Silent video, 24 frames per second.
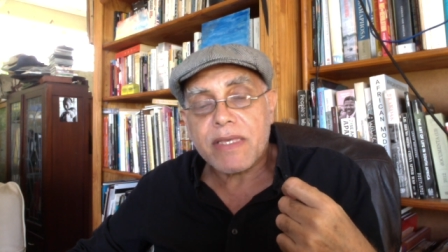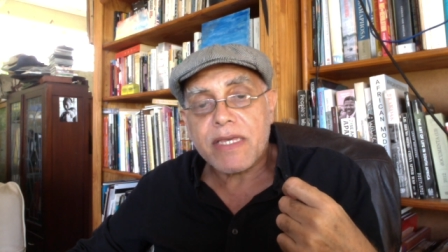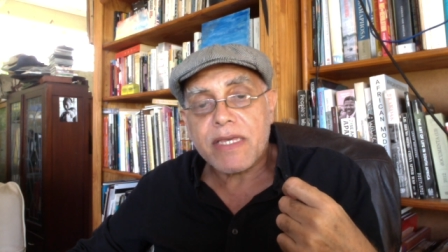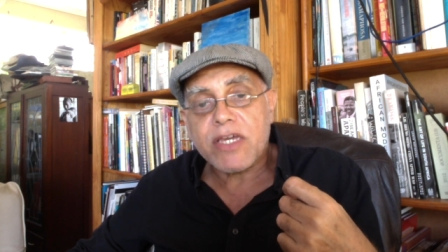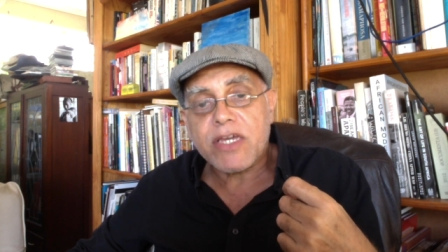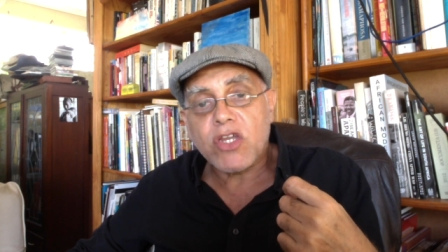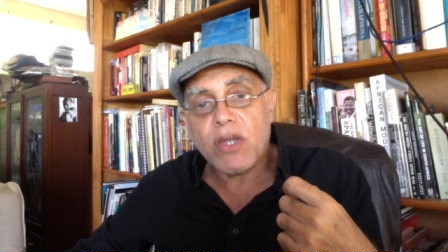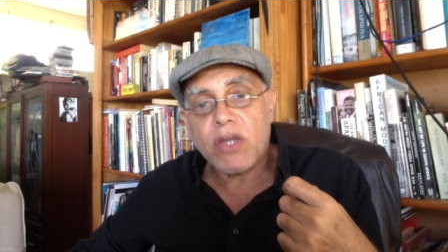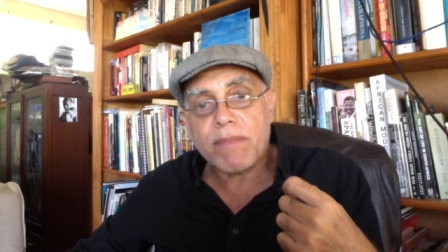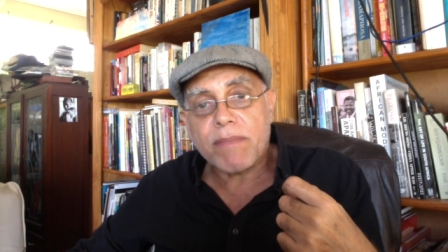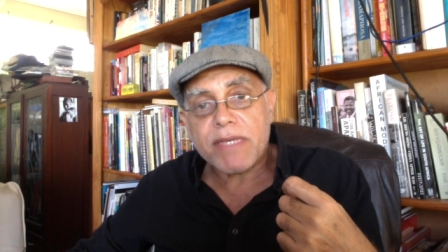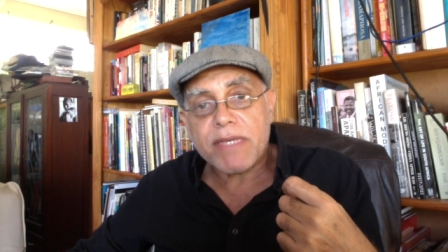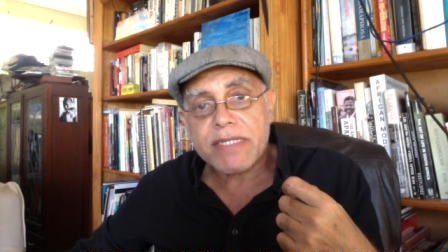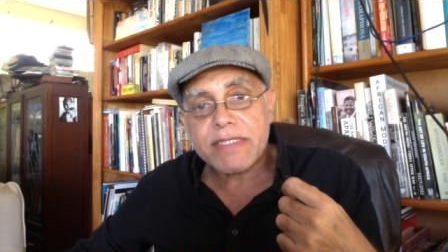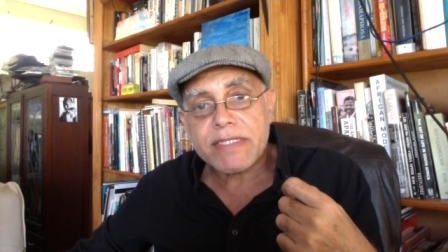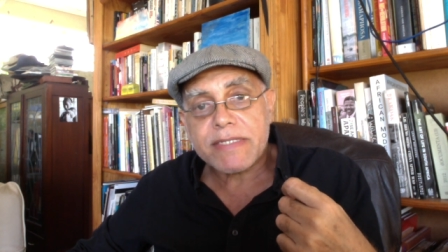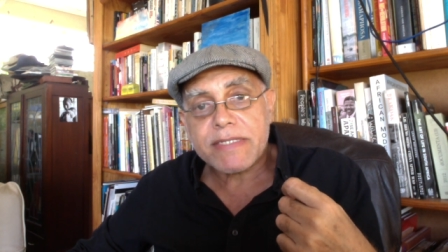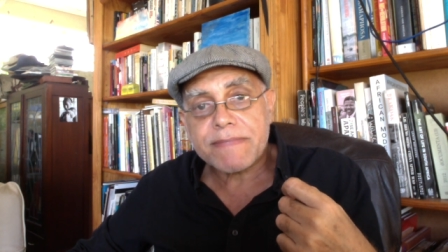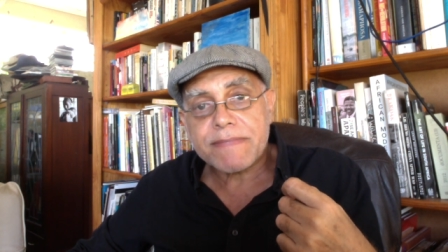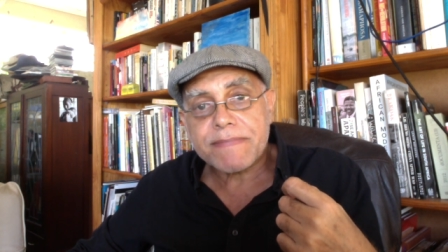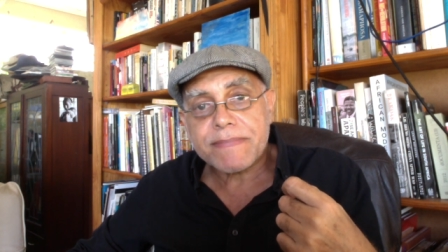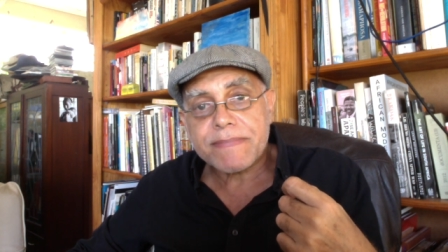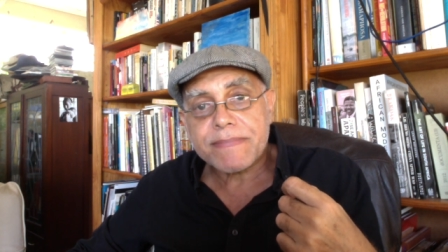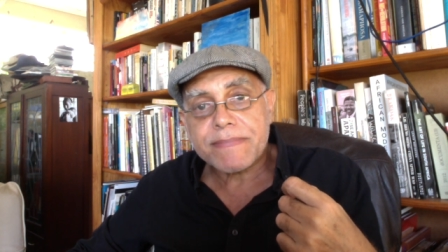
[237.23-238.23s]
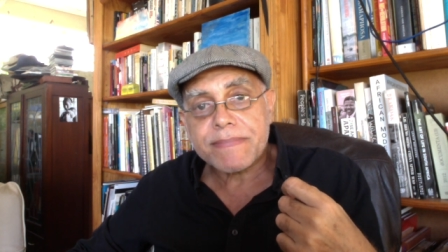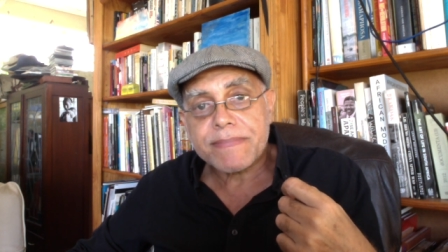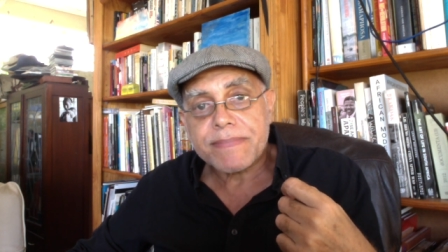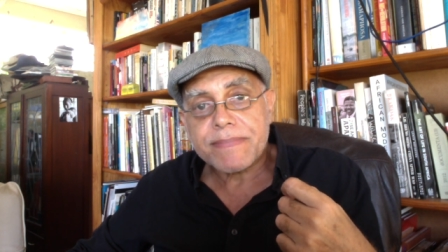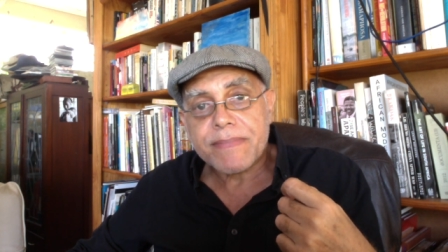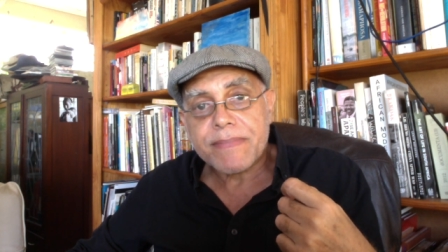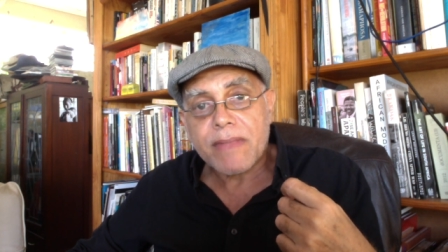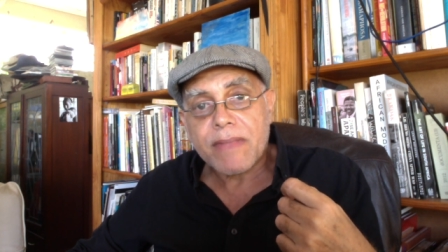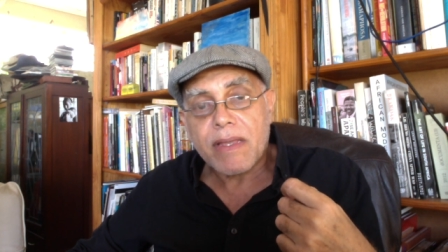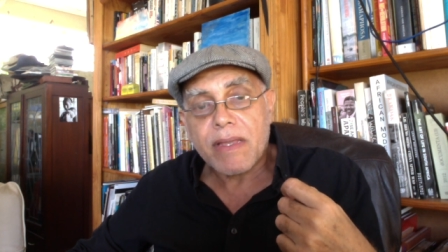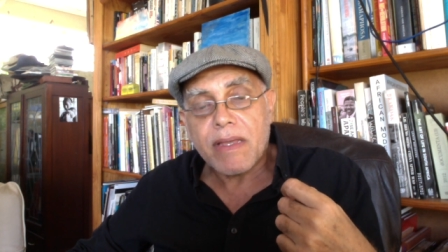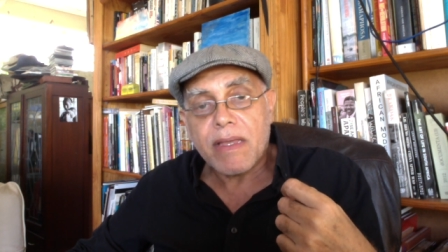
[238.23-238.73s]
Economics.
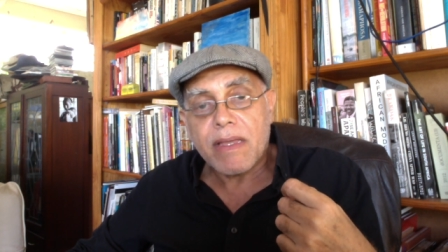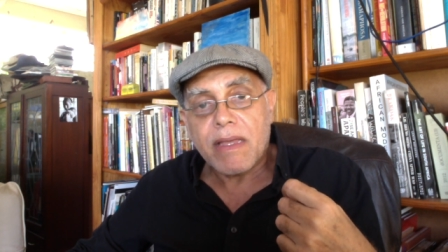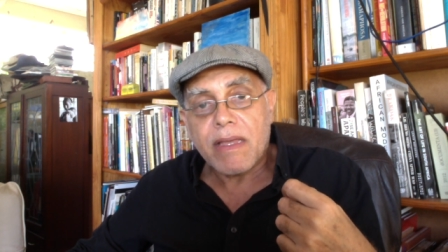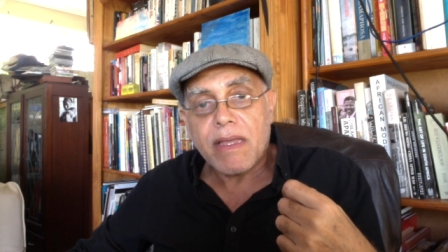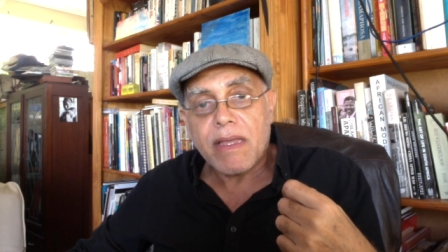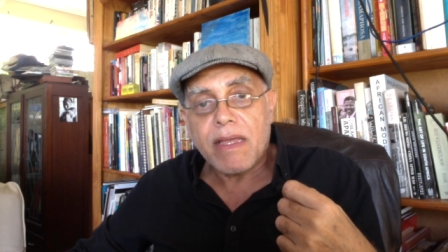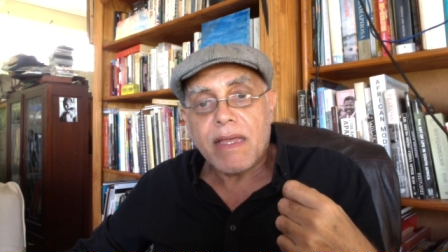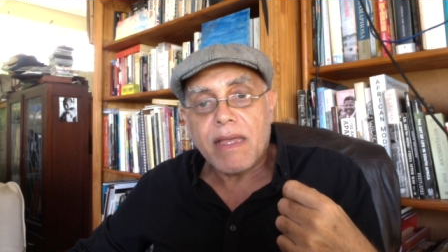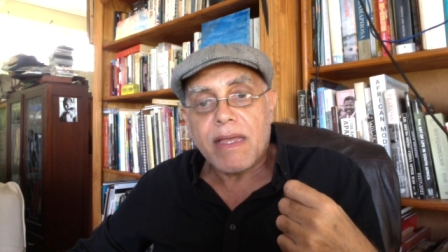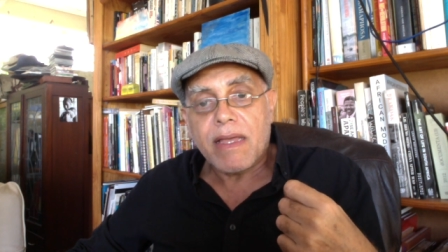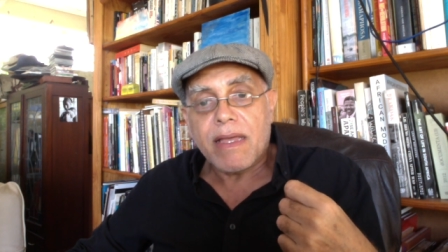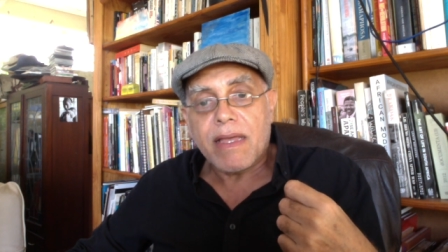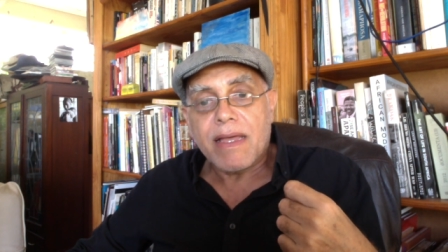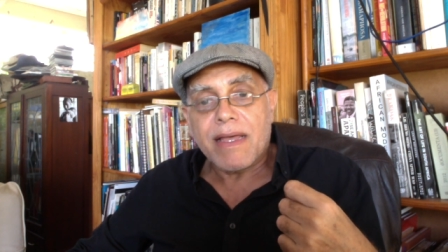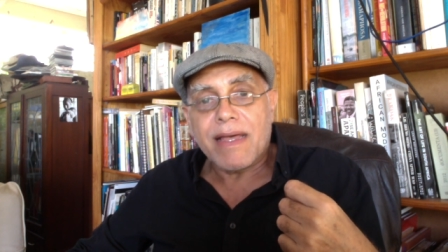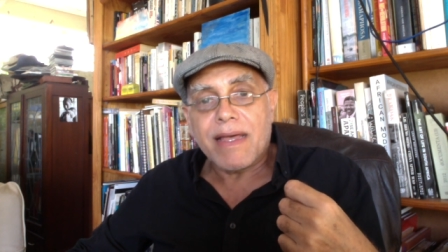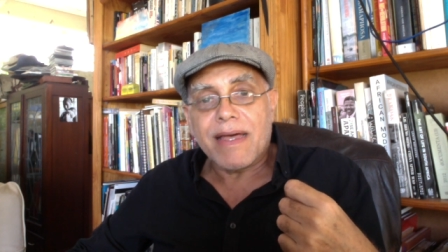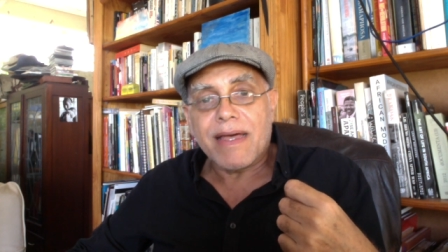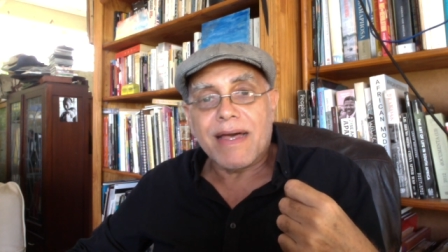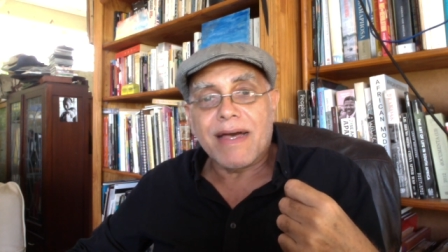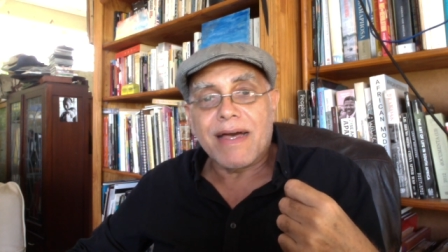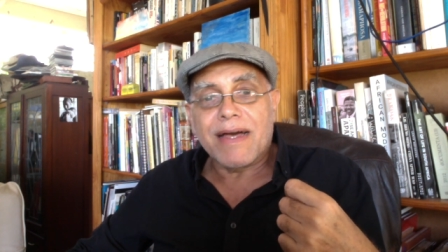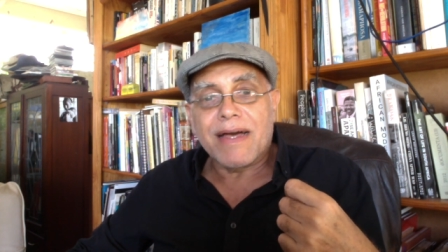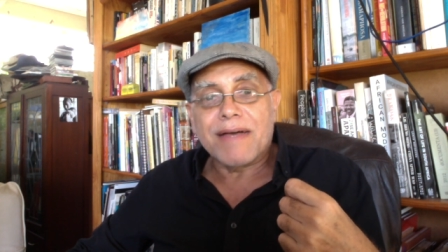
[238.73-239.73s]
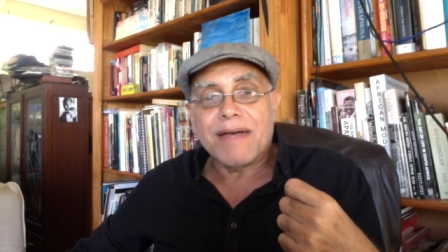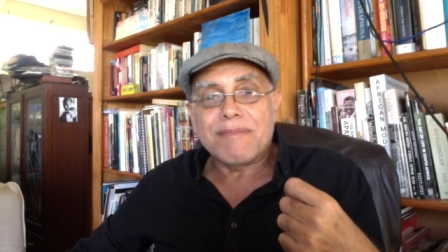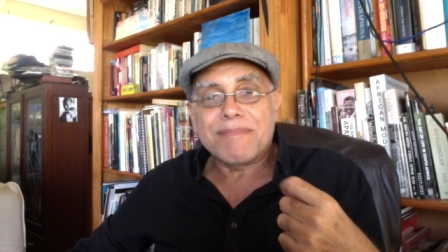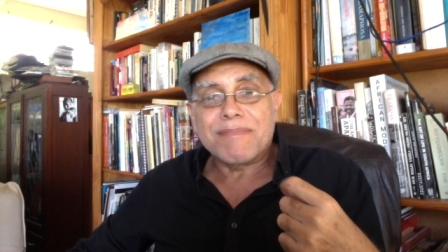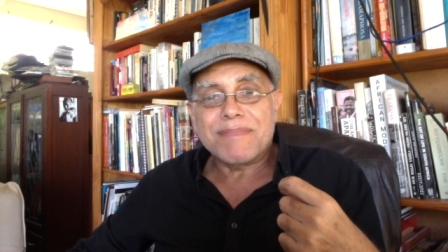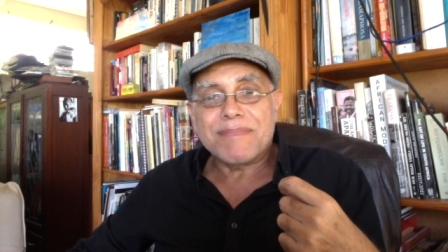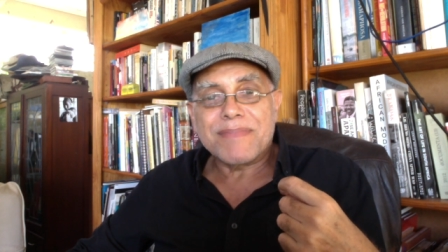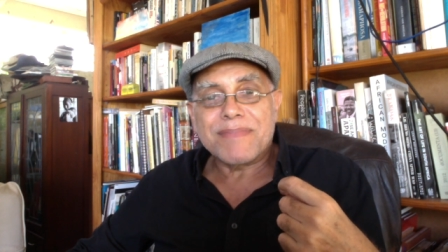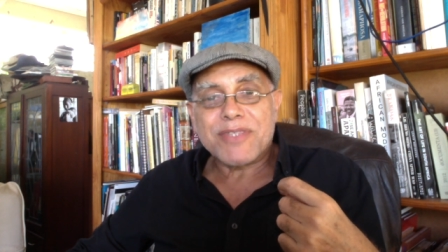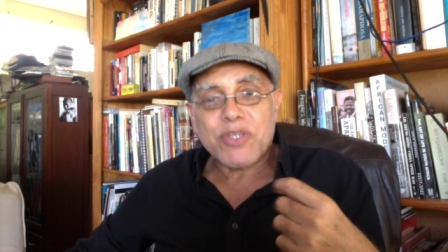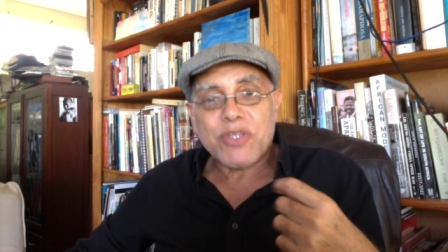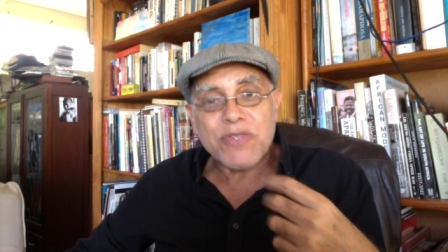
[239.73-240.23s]

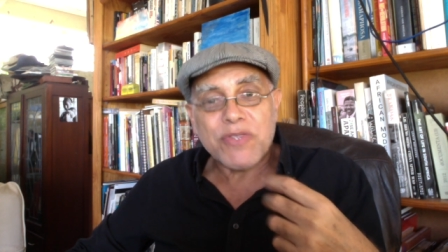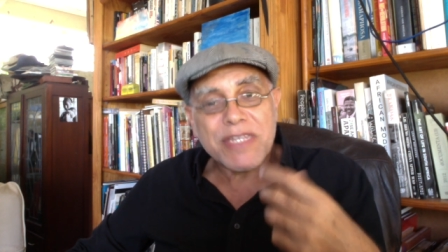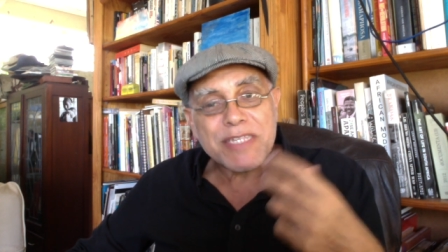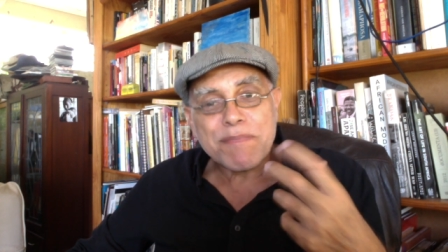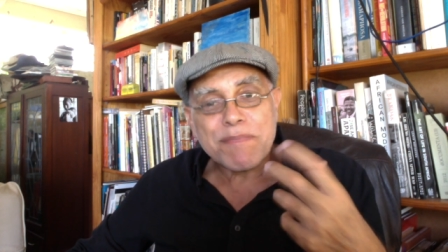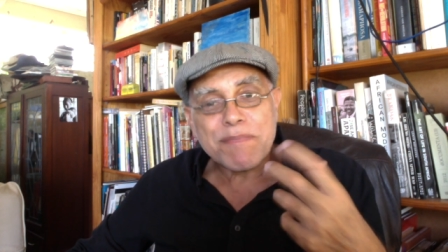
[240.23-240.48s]
So there's a